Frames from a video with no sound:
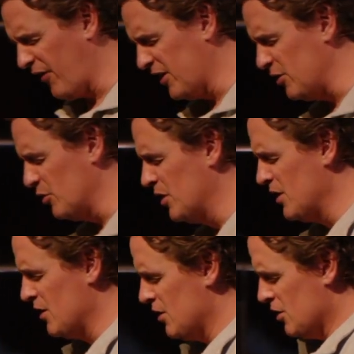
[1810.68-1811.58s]
I thank you
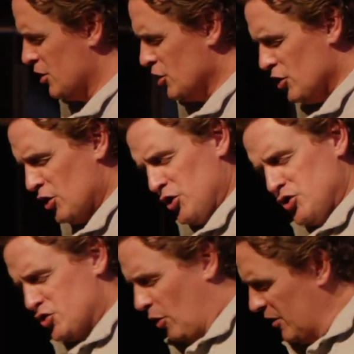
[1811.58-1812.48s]

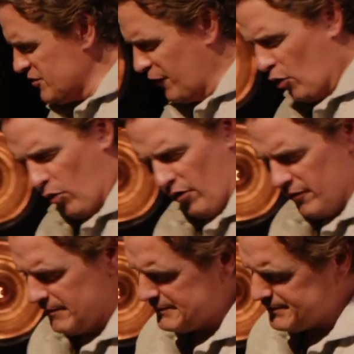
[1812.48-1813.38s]
so much for your word.